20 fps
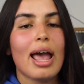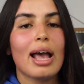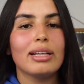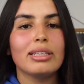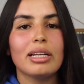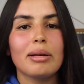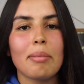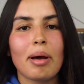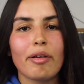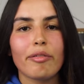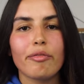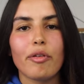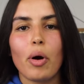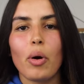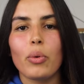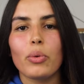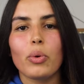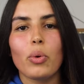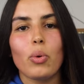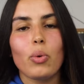handing my
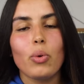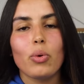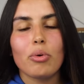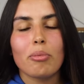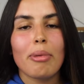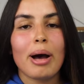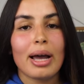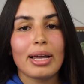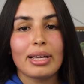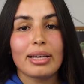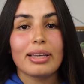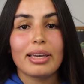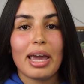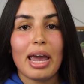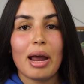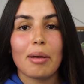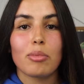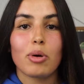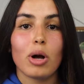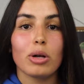phone or my
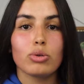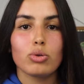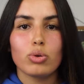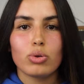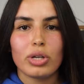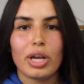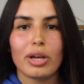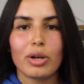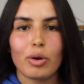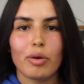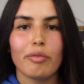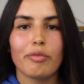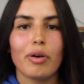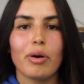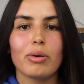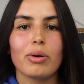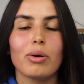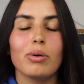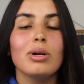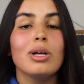camera to take a
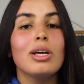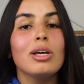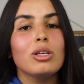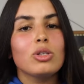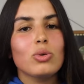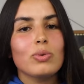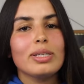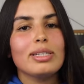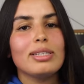photo. So